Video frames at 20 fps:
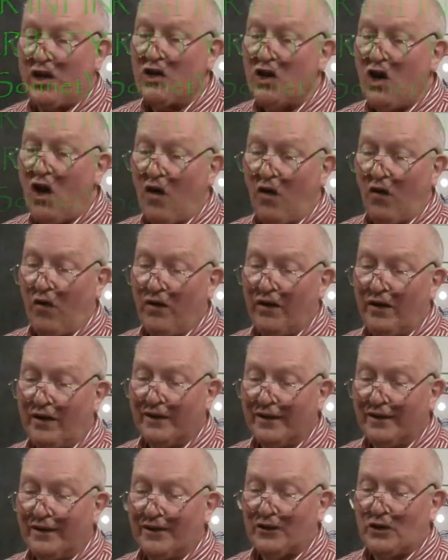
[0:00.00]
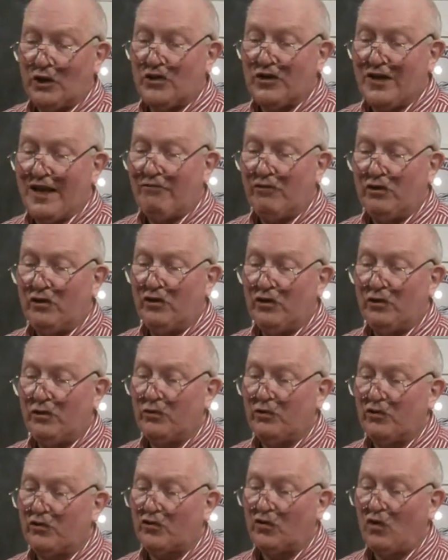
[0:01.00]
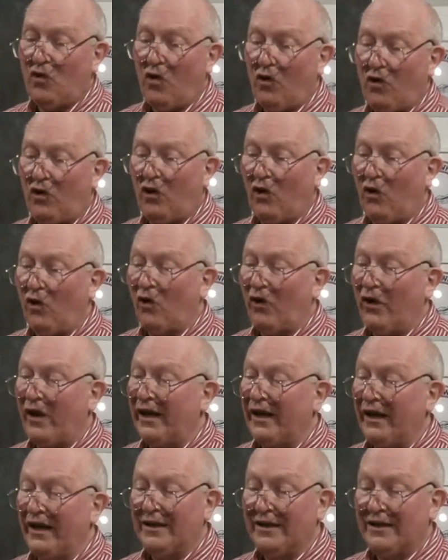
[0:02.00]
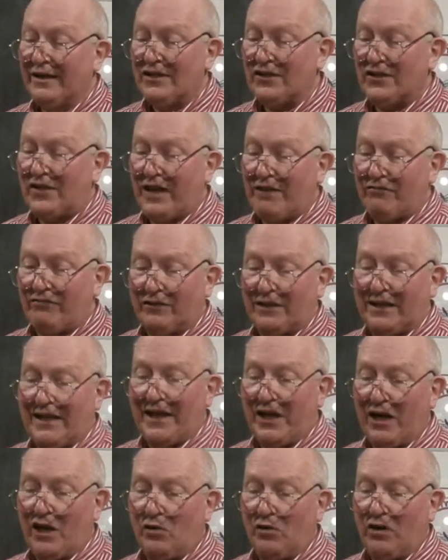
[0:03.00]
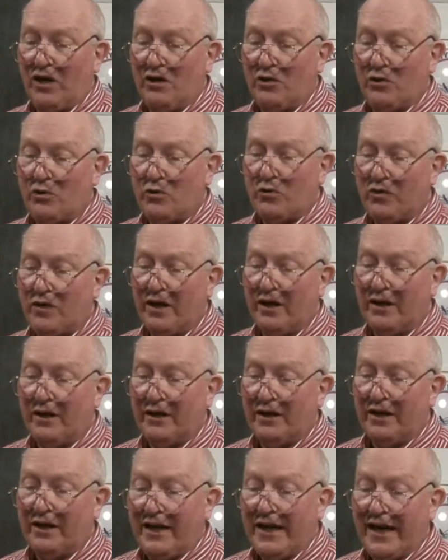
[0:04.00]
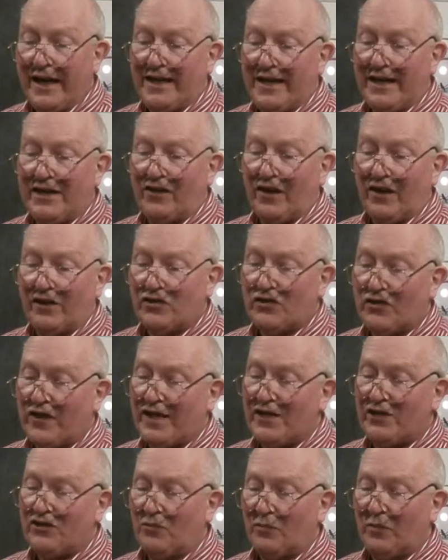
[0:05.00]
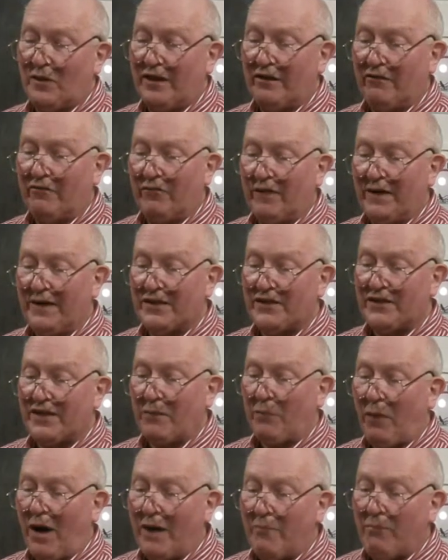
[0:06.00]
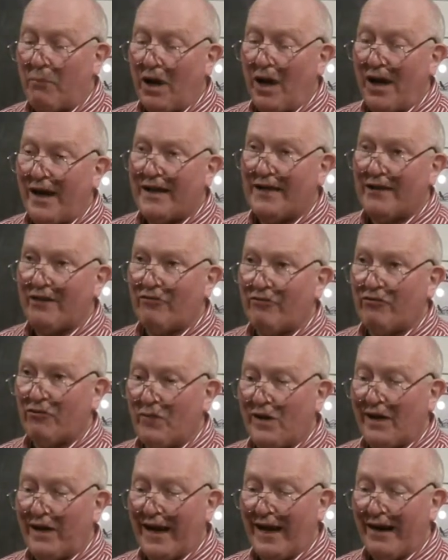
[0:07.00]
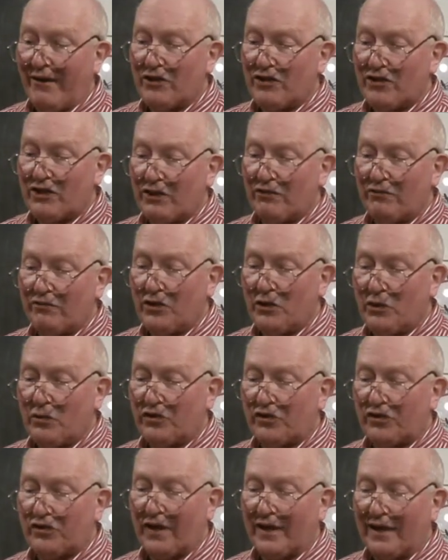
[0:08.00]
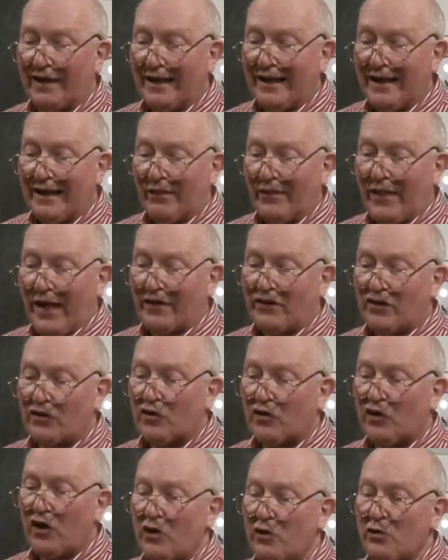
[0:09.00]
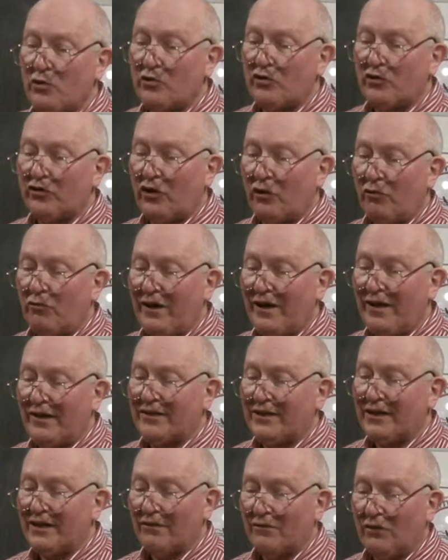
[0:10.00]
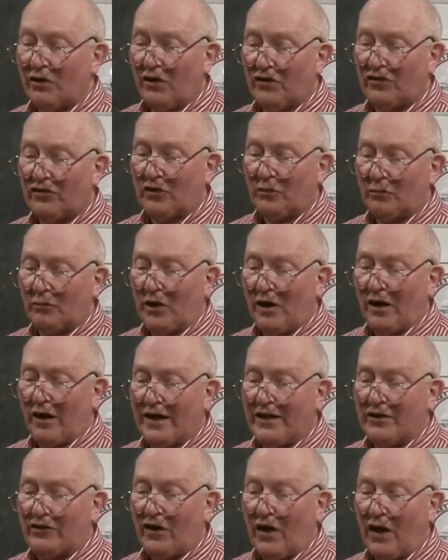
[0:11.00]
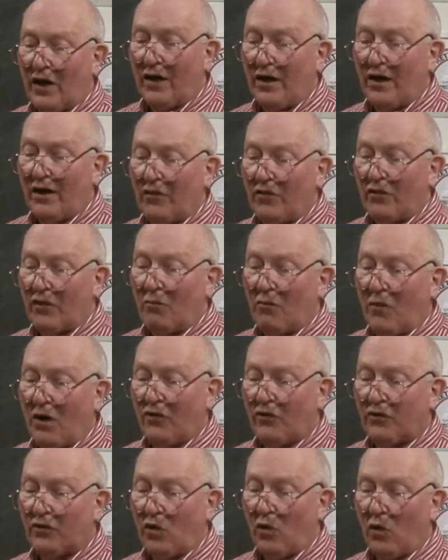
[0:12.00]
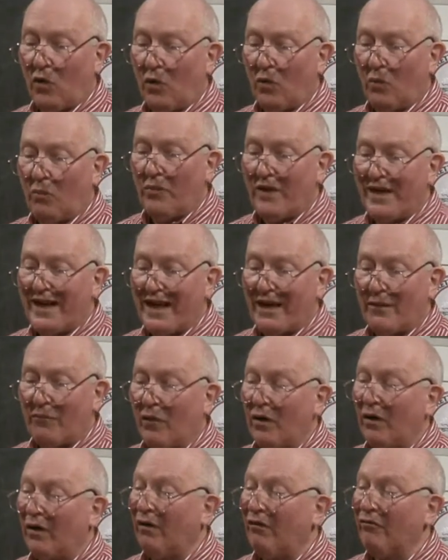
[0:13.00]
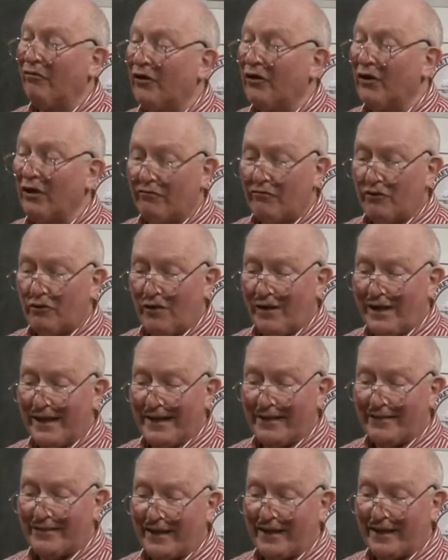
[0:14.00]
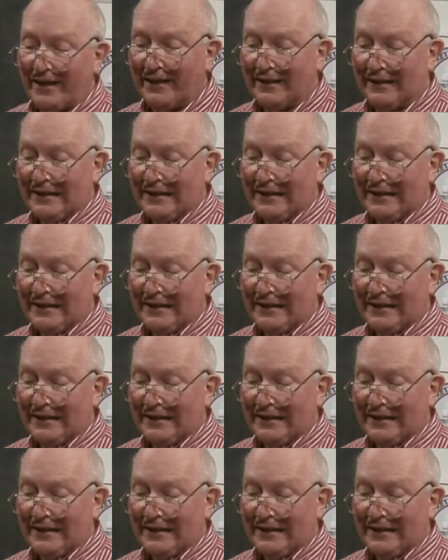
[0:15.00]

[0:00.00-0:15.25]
none could never lose nor cloy save Cleo lone, in its unchangeable infinity by blind familiarity of use, that slow sterility of lost surprise, the moth-core beam of her variety.